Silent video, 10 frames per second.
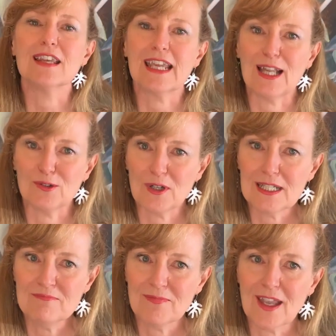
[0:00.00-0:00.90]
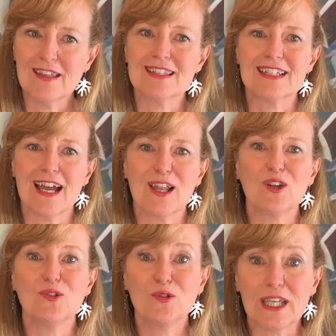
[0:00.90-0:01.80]
gallery and start
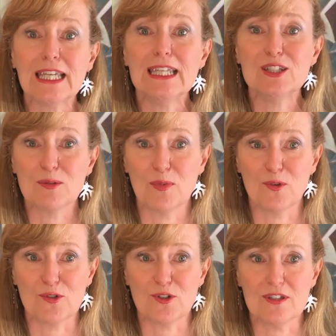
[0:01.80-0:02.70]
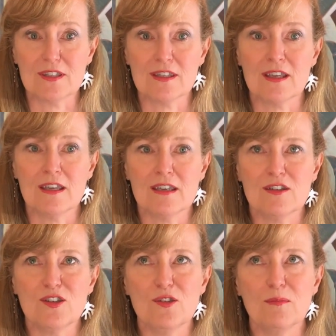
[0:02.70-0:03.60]
looking into portraits,
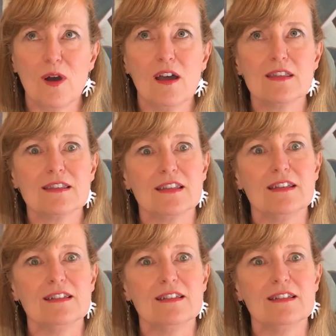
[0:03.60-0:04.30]
you might see